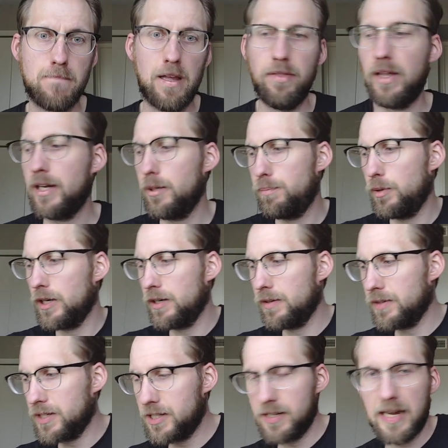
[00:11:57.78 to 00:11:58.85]
then you put it on
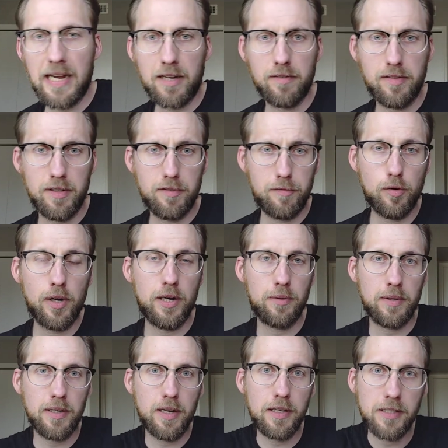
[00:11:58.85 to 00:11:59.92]
the stack of the
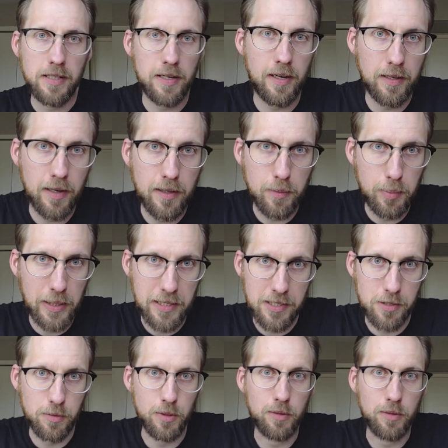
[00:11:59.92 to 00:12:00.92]
499 other pens you